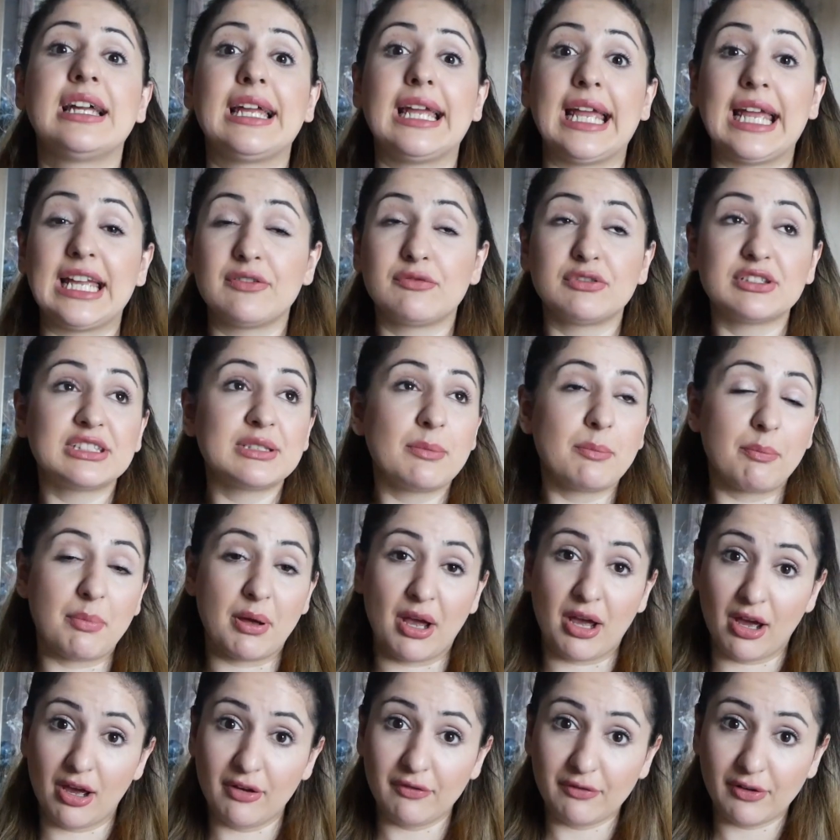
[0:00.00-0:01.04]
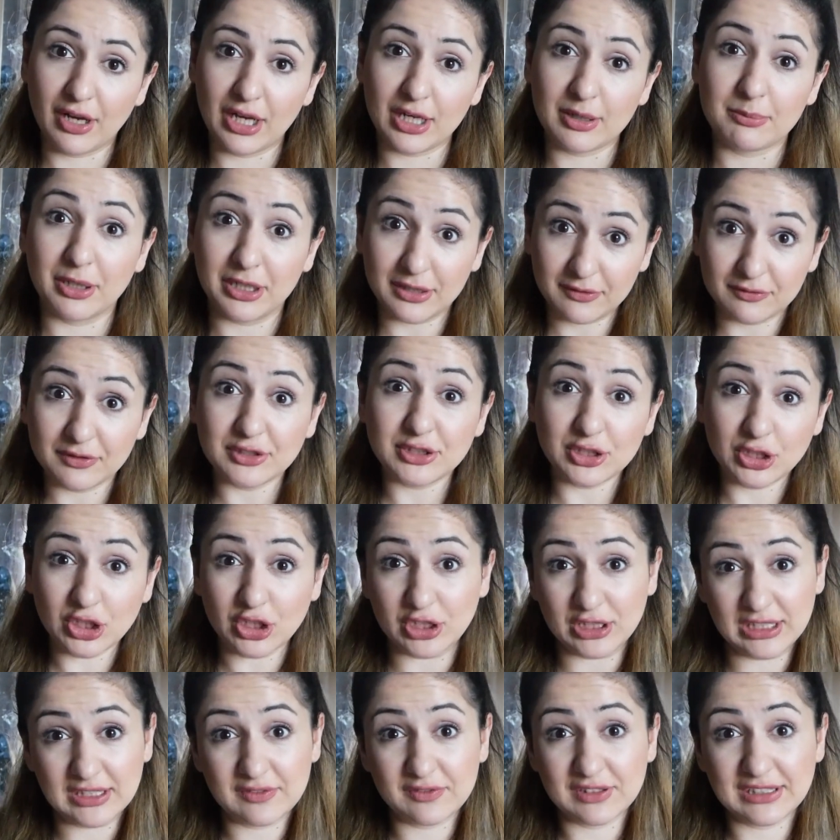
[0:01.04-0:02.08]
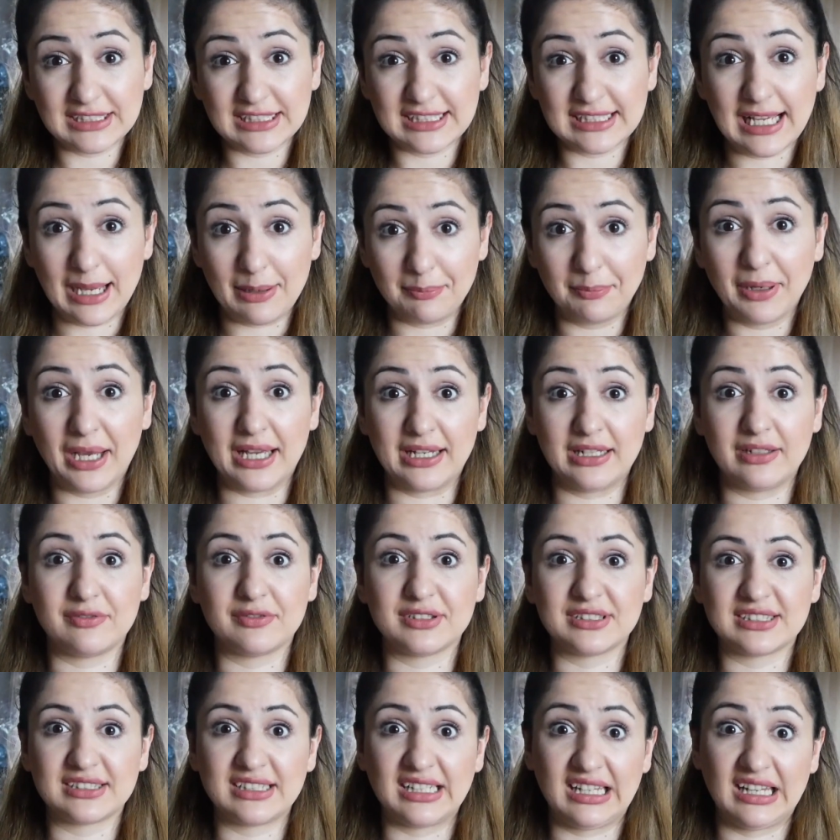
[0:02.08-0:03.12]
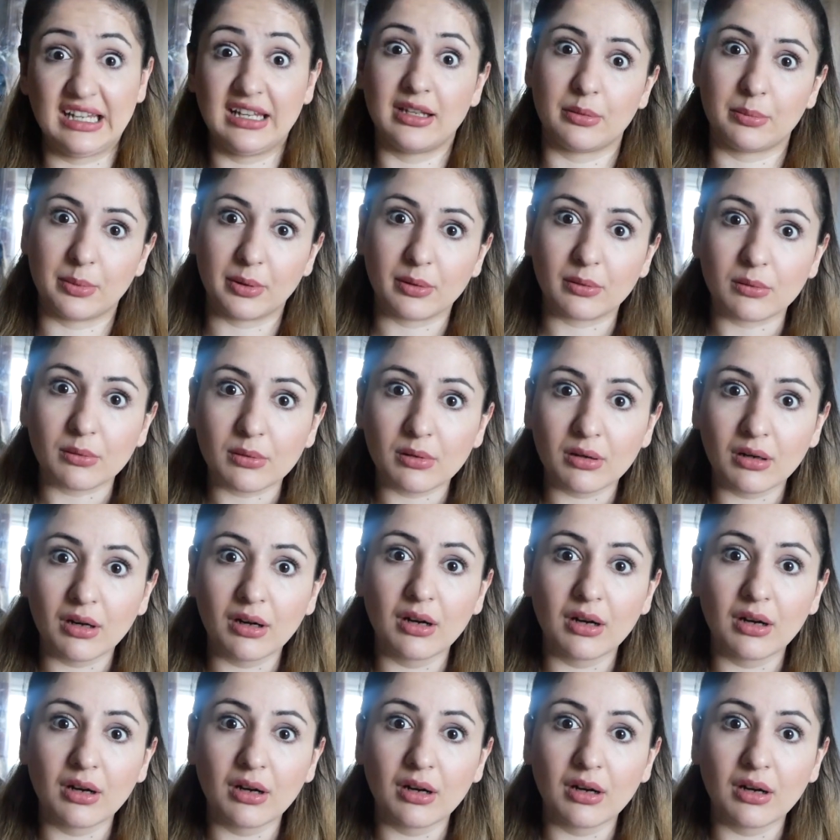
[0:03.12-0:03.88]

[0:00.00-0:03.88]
It wasn't perfect, but it was good. It wasn't that bad. It was eatable.